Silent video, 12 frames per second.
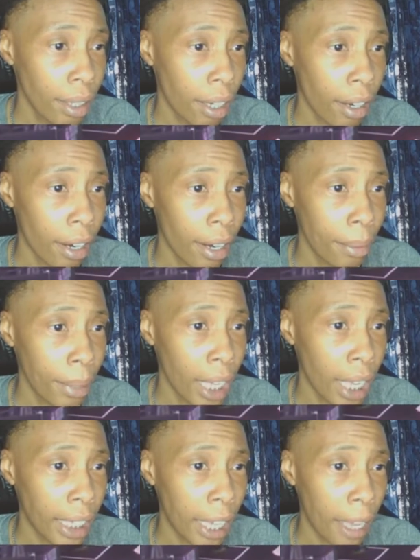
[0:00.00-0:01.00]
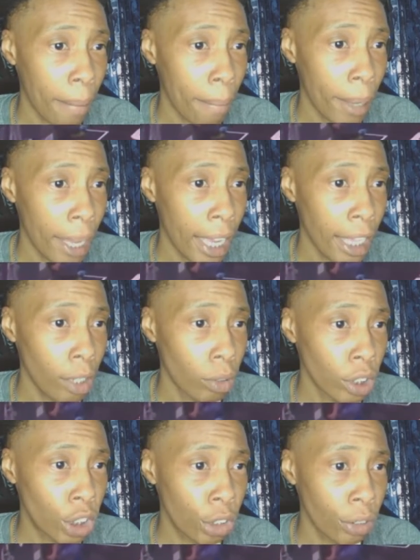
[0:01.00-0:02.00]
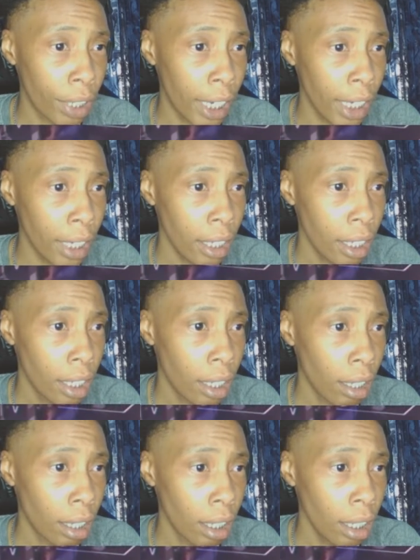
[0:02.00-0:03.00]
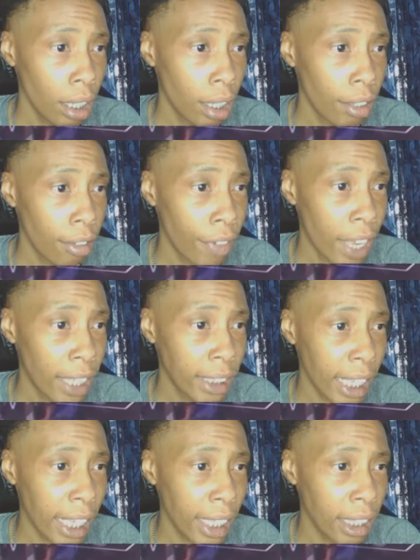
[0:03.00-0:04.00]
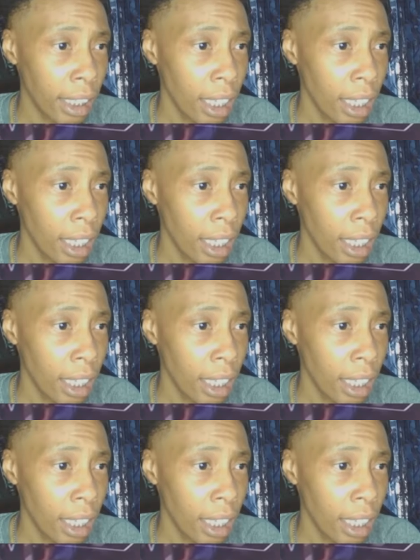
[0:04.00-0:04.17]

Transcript: All right, we got Cam Payne on the screen. Finds Ayton.